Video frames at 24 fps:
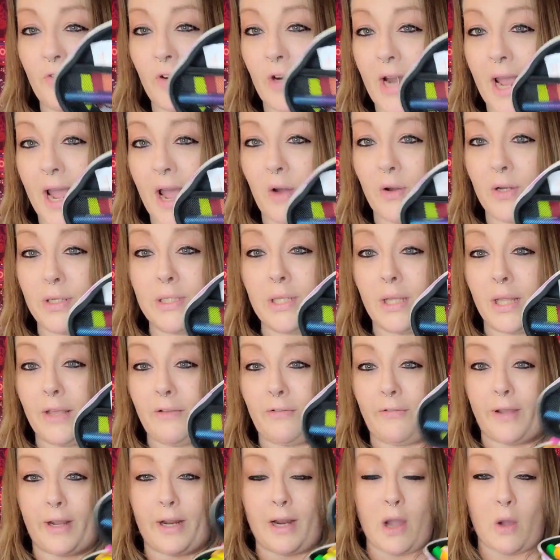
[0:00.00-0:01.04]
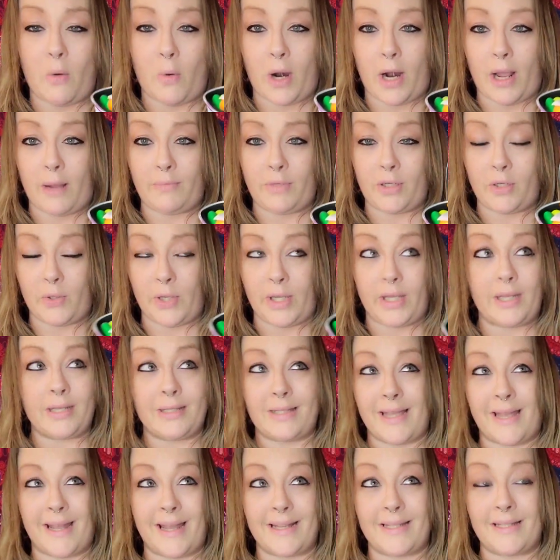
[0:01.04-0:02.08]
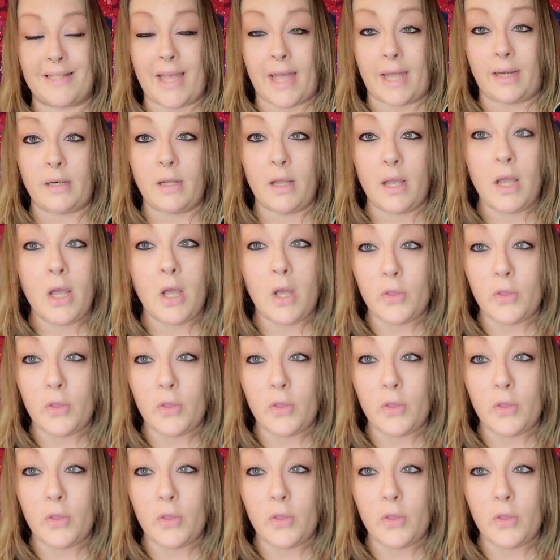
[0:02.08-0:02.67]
for now until I figure out what I'm doing, because like I said,